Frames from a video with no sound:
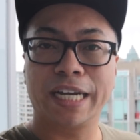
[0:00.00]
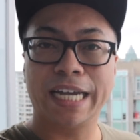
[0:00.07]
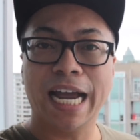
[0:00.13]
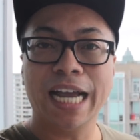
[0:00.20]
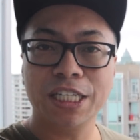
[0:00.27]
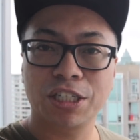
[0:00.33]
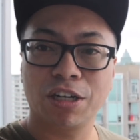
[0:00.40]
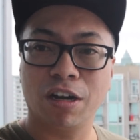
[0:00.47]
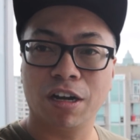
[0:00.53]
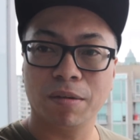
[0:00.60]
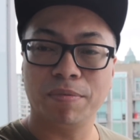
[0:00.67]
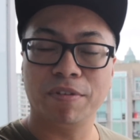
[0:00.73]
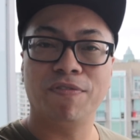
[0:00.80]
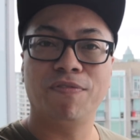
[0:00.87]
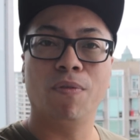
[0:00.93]
gas
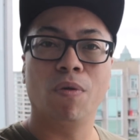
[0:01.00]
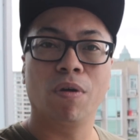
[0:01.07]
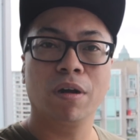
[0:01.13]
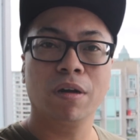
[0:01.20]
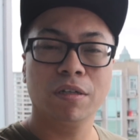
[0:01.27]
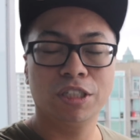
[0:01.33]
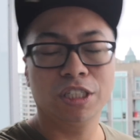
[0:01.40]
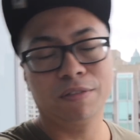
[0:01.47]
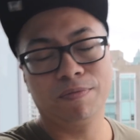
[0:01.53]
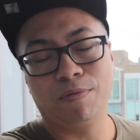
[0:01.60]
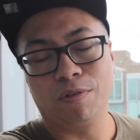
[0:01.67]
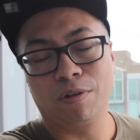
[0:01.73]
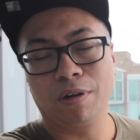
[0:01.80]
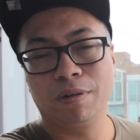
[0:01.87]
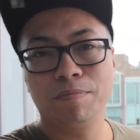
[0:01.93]
card before, just
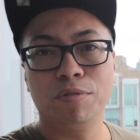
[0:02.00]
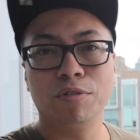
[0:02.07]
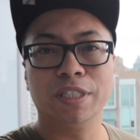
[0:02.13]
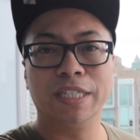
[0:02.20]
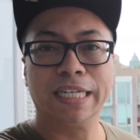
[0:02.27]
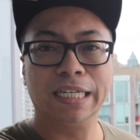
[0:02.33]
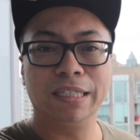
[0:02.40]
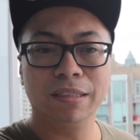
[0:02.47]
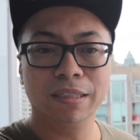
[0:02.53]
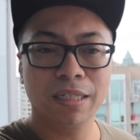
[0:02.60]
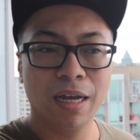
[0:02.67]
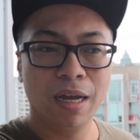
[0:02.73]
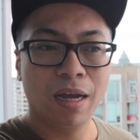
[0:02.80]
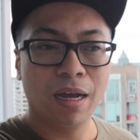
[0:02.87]
for poos and giggles.